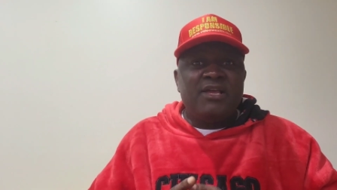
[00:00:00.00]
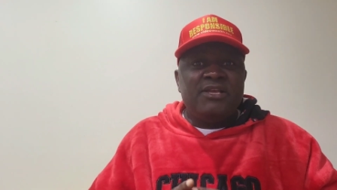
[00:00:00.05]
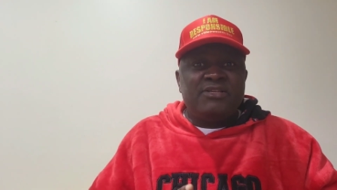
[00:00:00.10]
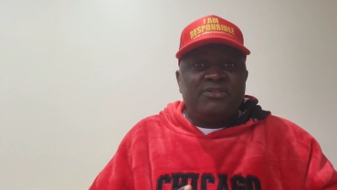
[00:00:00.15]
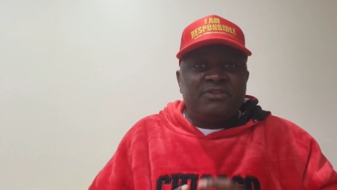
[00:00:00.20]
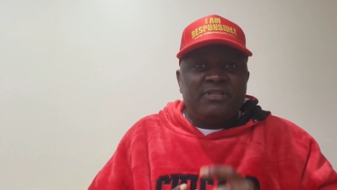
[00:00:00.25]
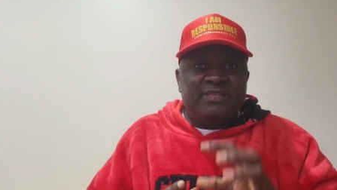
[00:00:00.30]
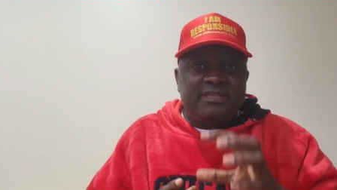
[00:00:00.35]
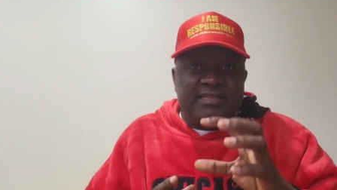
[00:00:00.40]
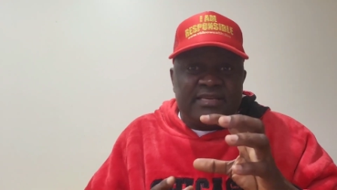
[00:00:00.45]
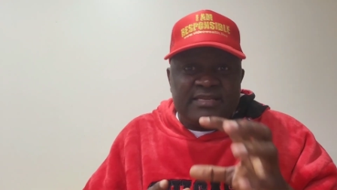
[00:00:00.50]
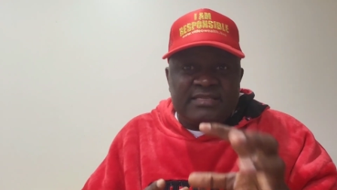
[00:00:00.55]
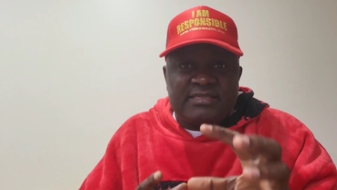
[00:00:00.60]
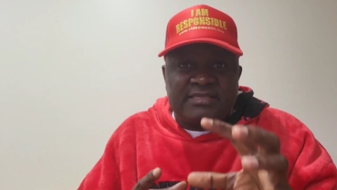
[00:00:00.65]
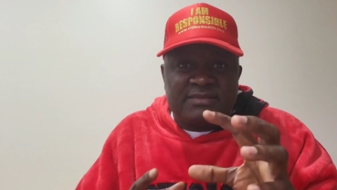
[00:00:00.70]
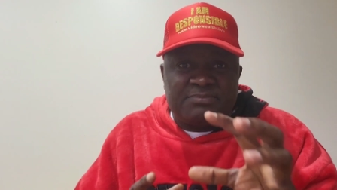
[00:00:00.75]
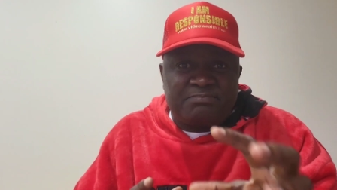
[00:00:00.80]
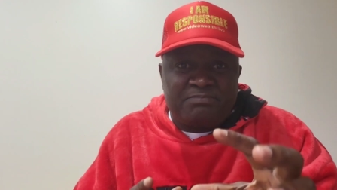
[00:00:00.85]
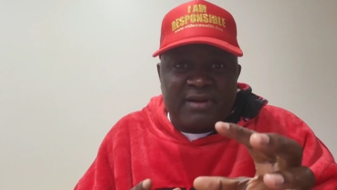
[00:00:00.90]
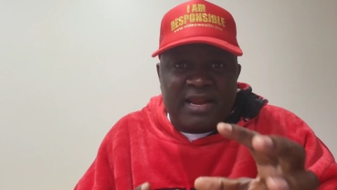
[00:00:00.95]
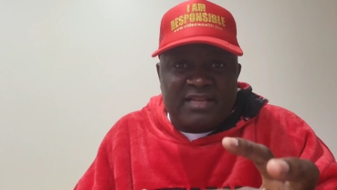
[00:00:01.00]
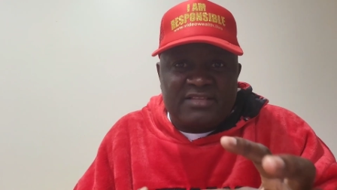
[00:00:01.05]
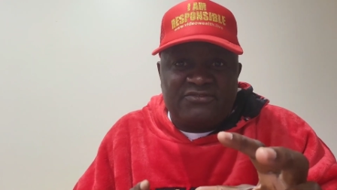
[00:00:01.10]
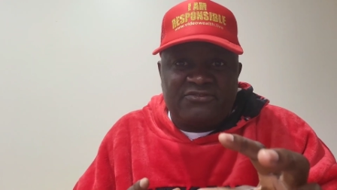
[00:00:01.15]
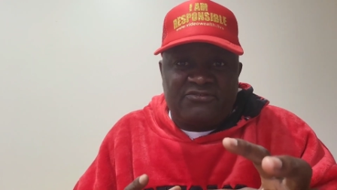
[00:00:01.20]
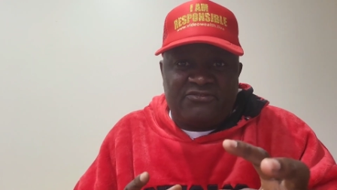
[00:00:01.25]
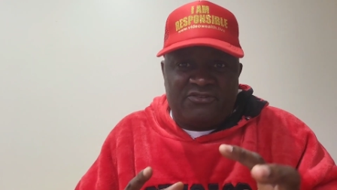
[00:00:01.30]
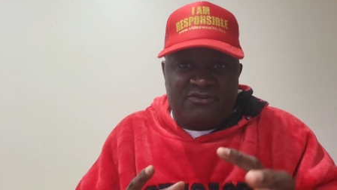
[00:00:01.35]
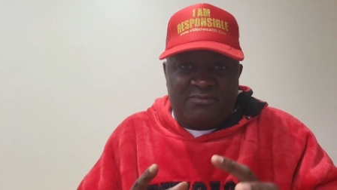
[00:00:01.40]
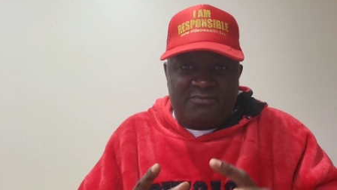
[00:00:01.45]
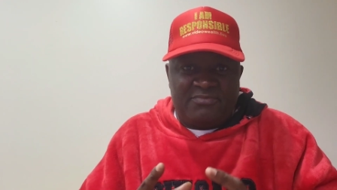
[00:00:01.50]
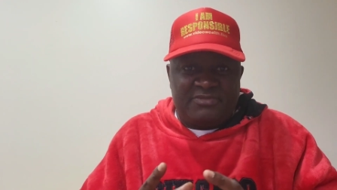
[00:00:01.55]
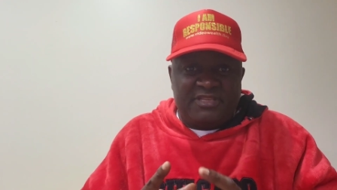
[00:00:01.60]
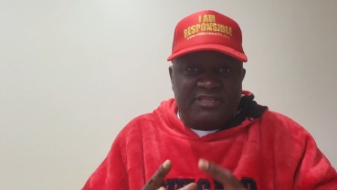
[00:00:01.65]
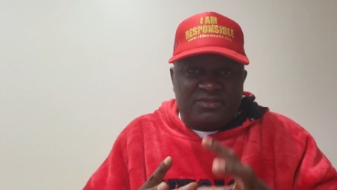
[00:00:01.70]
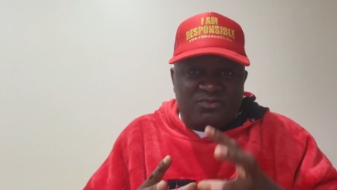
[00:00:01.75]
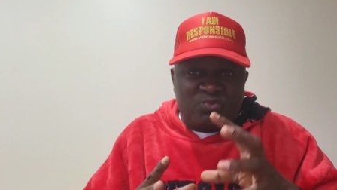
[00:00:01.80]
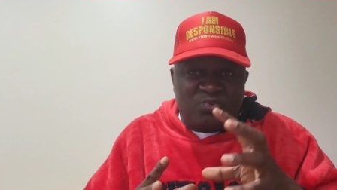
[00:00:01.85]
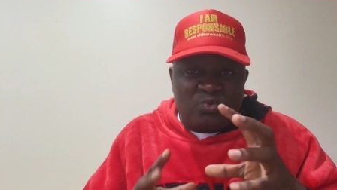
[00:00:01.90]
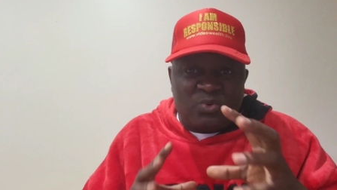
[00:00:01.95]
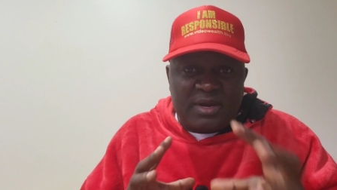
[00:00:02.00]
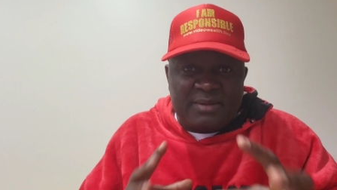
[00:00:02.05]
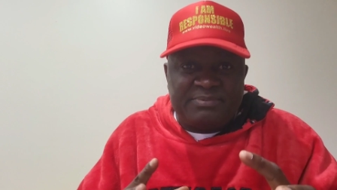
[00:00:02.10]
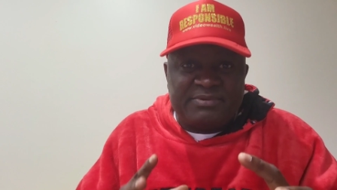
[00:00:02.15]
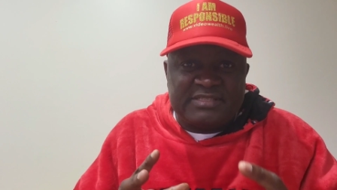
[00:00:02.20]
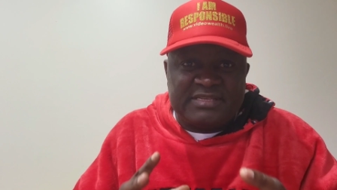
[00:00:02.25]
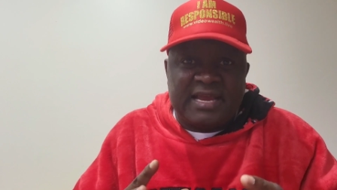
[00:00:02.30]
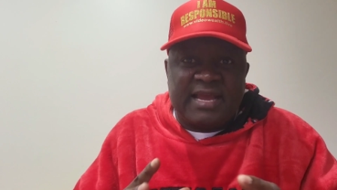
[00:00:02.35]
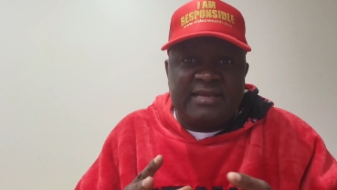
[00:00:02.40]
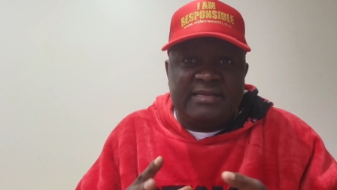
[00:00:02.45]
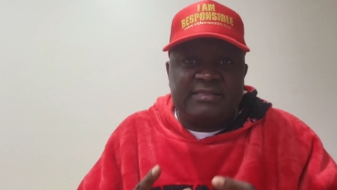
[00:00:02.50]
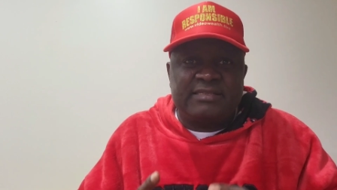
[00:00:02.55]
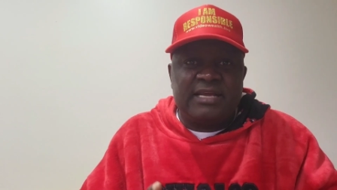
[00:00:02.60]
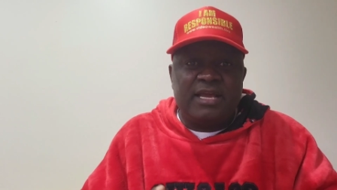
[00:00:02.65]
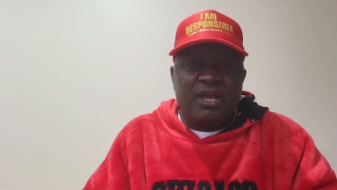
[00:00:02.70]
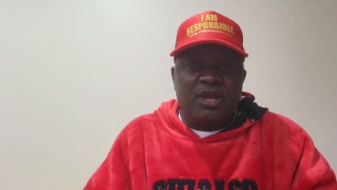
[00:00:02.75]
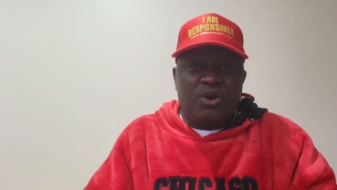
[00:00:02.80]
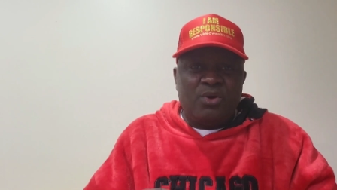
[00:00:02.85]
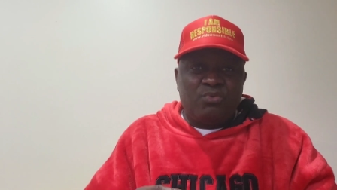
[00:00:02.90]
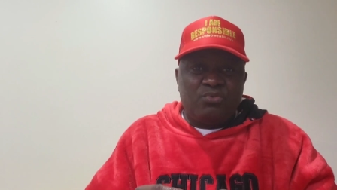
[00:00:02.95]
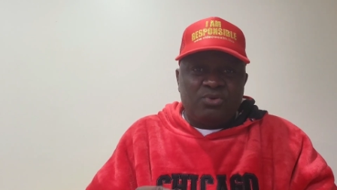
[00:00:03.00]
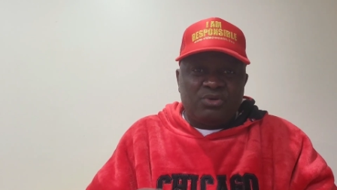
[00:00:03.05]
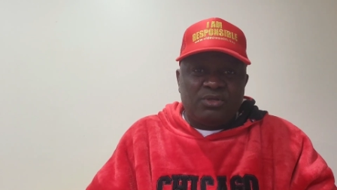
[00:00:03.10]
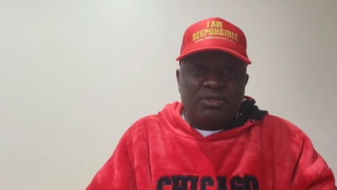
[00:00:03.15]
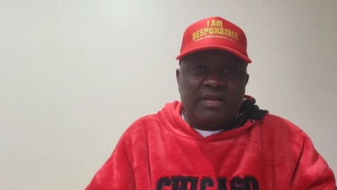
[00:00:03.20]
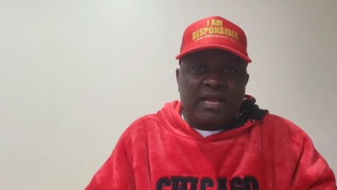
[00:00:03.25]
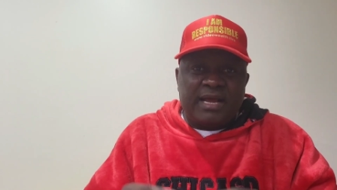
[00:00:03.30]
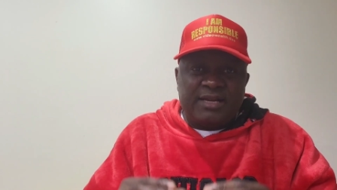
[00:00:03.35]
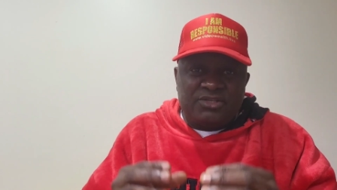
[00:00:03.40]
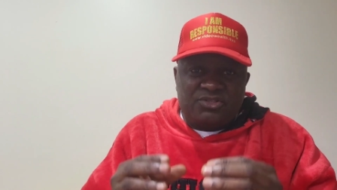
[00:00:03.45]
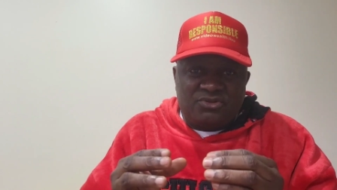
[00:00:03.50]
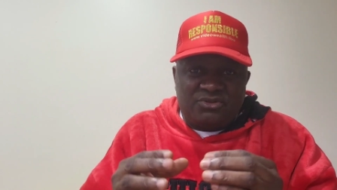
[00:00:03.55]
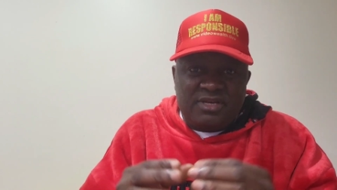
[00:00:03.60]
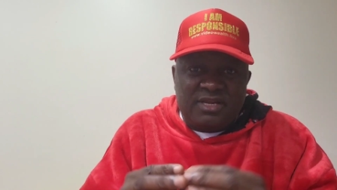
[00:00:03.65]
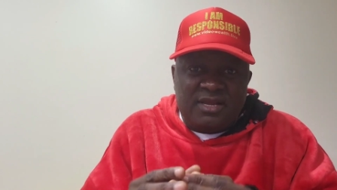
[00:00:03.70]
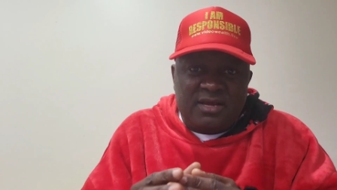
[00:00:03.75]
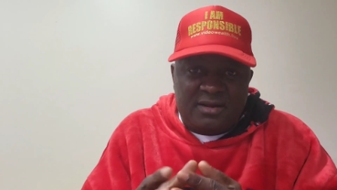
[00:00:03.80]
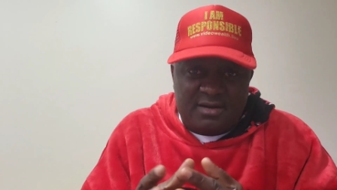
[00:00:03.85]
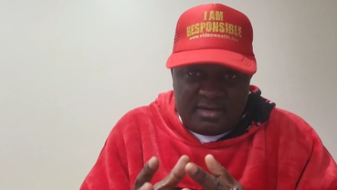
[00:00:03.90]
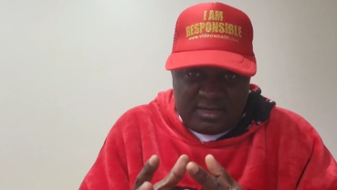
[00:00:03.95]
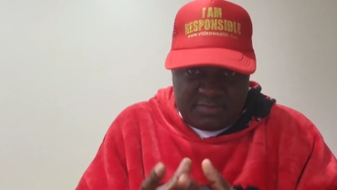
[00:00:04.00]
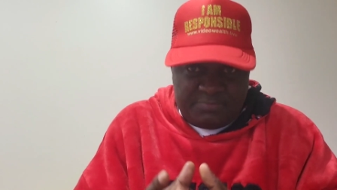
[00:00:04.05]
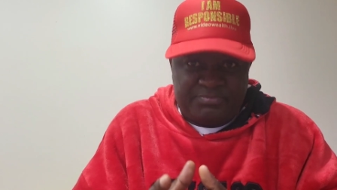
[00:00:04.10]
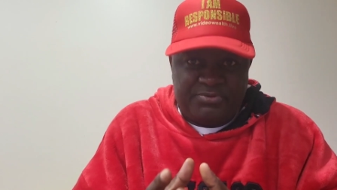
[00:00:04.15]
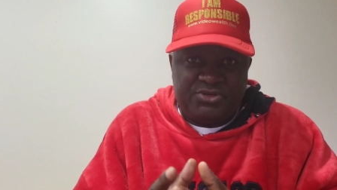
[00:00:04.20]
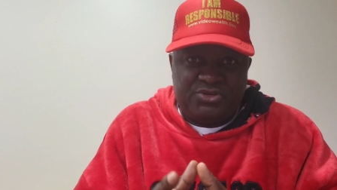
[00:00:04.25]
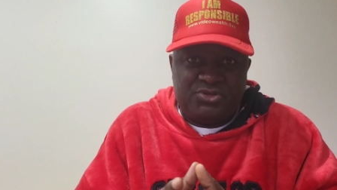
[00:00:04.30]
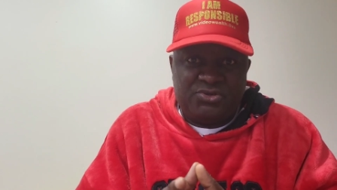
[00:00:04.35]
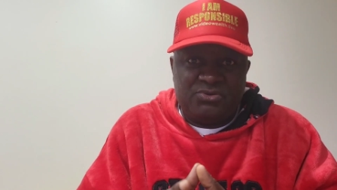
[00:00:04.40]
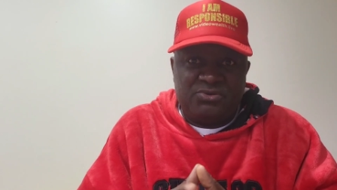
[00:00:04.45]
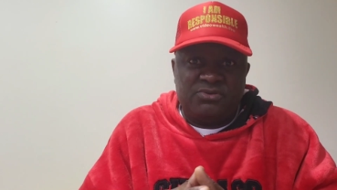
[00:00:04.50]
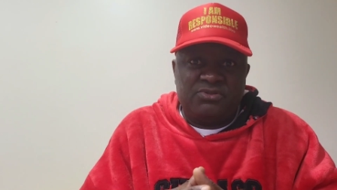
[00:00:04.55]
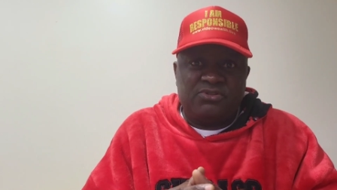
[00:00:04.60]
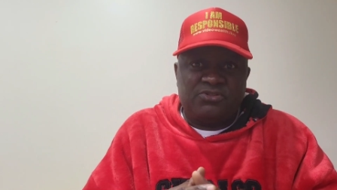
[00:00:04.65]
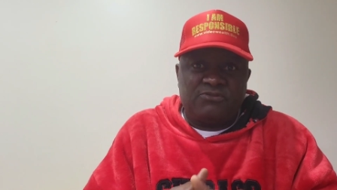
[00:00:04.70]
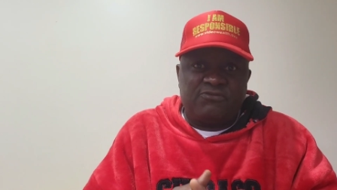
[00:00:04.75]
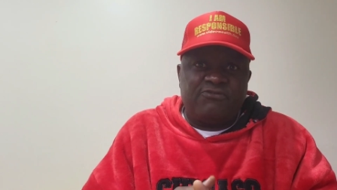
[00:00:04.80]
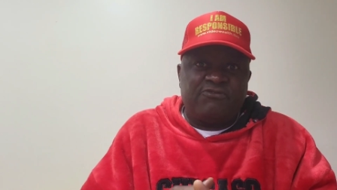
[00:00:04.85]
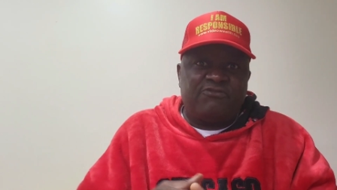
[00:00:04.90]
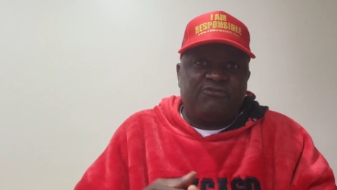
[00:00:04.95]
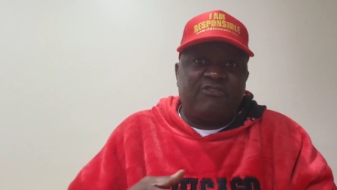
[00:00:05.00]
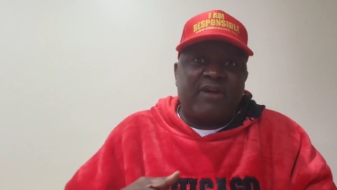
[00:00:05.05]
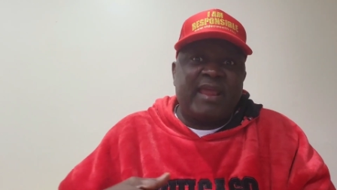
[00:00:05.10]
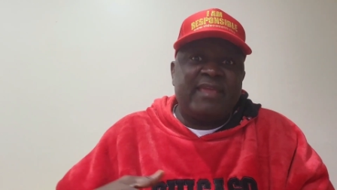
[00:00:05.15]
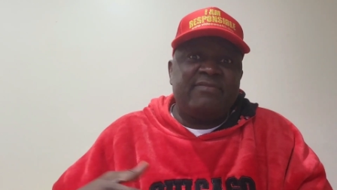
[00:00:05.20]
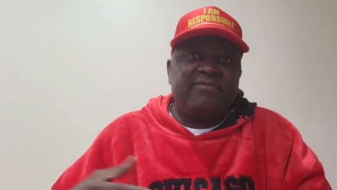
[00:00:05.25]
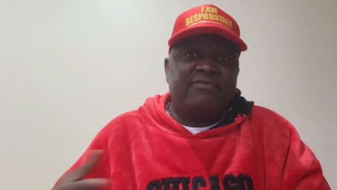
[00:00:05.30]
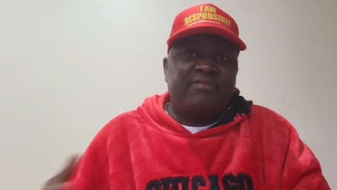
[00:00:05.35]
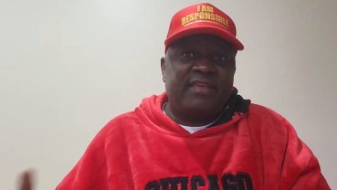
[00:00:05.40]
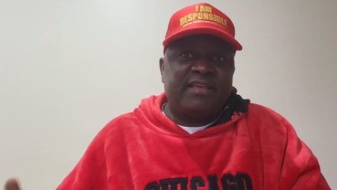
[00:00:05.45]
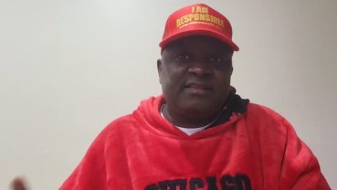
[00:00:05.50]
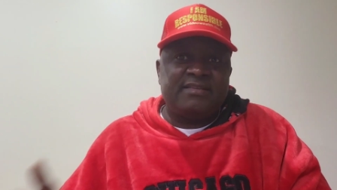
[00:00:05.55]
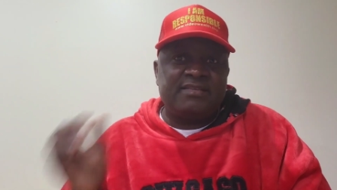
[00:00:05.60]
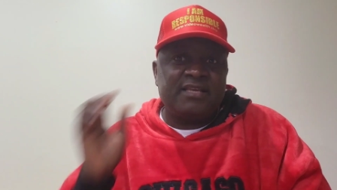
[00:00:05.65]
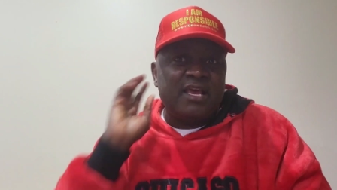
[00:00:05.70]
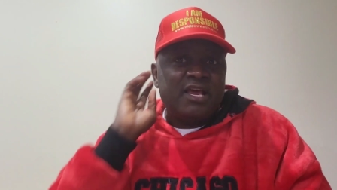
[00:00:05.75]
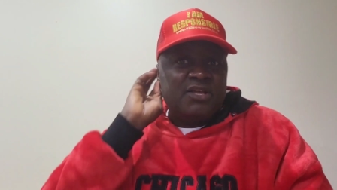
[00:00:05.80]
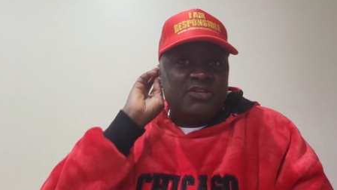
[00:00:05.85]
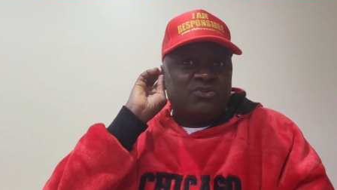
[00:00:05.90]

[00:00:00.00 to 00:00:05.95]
So this platform, this website will actually help you to find things.